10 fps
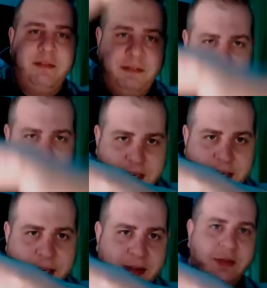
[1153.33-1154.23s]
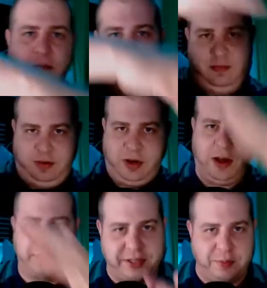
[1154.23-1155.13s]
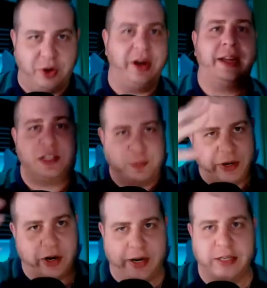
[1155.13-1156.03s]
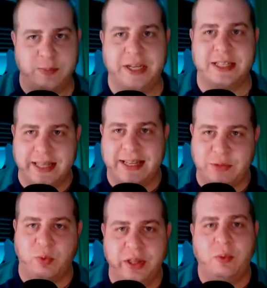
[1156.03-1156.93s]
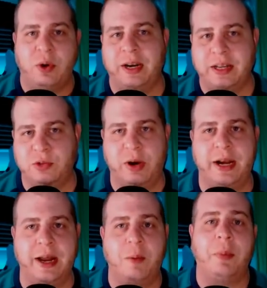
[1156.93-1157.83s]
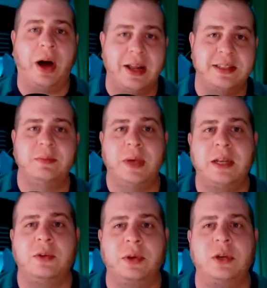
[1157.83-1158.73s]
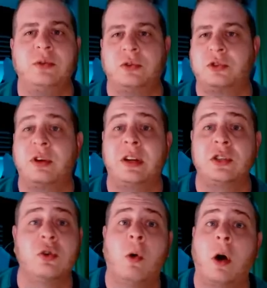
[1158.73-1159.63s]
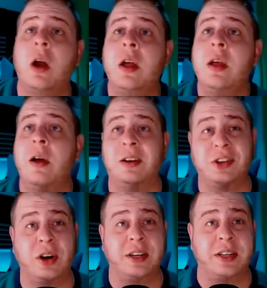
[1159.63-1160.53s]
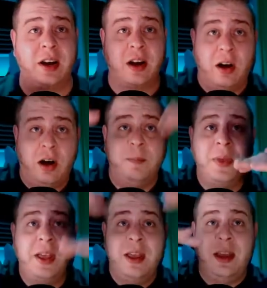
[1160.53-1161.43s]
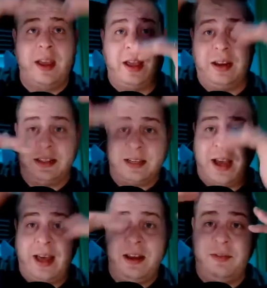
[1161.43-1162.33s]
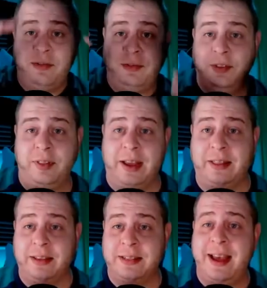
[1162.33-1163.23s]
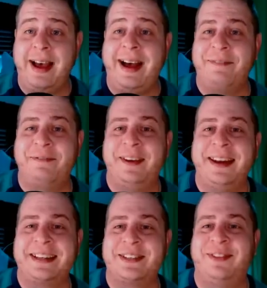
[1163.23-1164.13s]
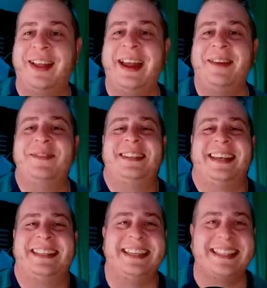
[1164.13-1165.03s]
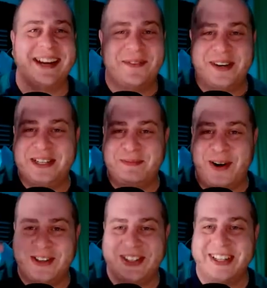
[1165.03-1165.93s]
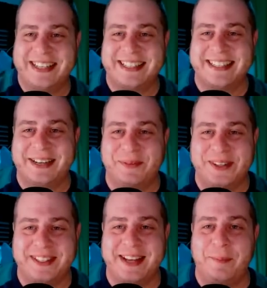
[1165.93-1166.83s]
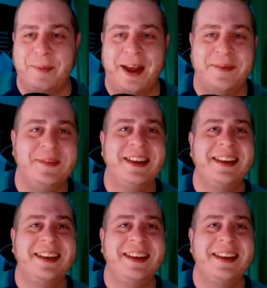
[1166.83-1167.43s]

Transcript: V customer experience, because that's really what it is right now. Bots and manual users trying to score on Target.com. And it's kind of like this. Phoenix Flame says he's here, but he's partially asleep. What's up, man?